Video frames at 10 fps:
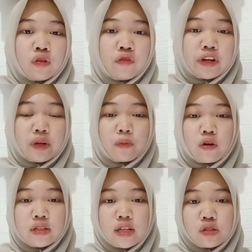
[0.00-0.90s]
for the
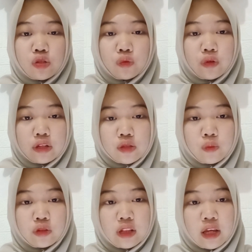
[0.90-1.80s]
process to work
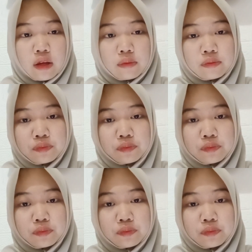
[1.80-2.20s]
smoothly.